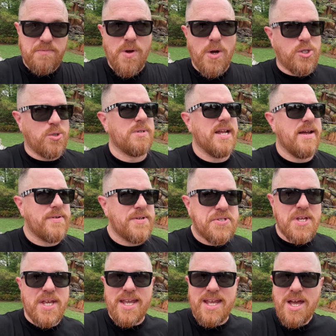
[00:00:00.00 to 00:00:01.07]
folks will never
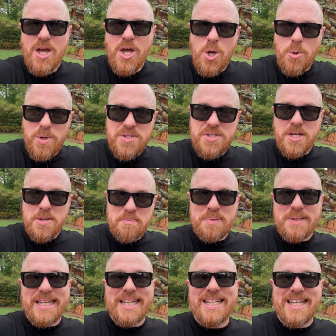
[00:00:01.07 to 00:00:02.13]
see was
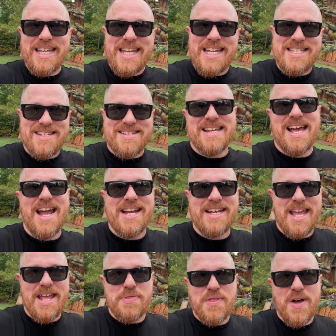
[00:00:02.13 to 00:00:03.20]
completely designed
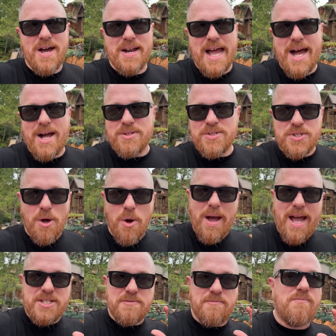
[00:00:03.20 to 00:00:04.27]
and thought out. So
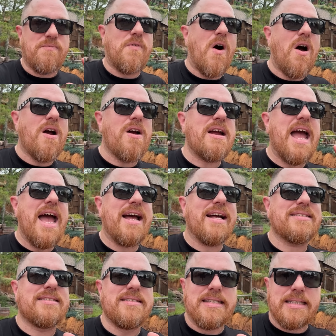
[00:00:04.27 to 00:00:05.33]
as far
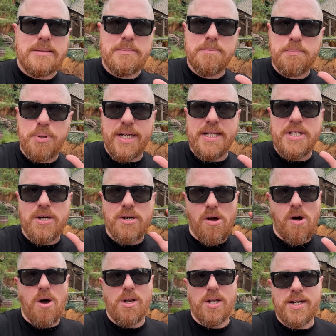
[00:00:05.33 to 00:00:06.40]
as them putting their
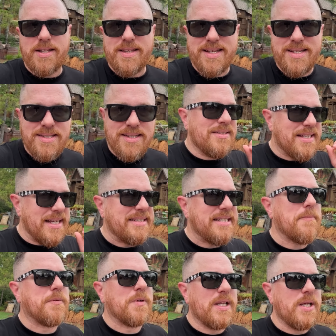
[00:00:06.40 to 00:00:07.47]
all into this, they
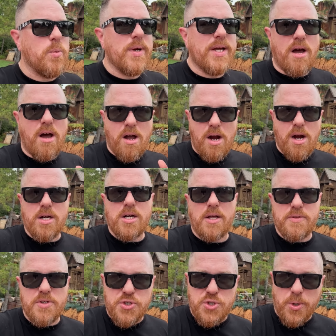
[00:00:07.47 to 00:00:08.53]
definitely went hard on
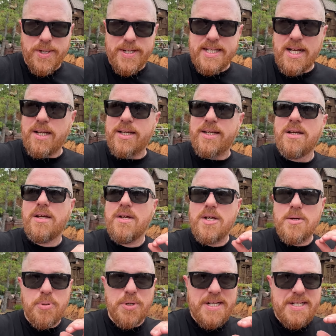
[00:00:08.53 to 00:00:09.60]
the storytelling, putting